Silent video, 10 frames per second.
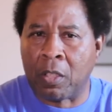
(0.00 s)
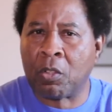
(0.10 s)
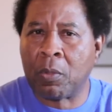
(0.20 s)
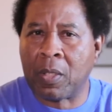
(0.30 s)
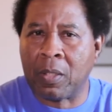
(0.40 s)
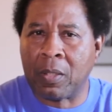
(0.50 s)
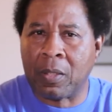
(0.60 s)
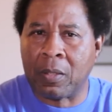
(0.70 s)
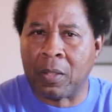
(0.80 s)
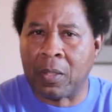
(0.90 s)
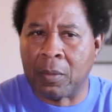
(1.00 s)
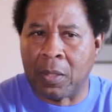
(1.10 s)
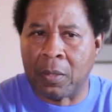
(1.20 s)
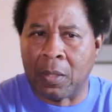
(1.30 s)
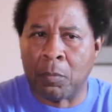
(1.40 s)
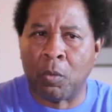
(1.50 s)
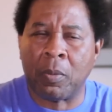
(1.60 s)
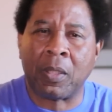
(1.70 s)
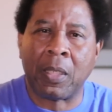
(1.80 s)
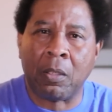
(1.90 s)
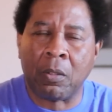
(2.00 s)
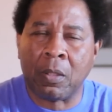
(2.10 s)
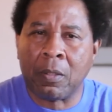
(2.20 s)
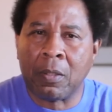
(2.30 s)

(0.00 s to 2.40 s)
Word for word: accredited in, in, in, in Mobile County.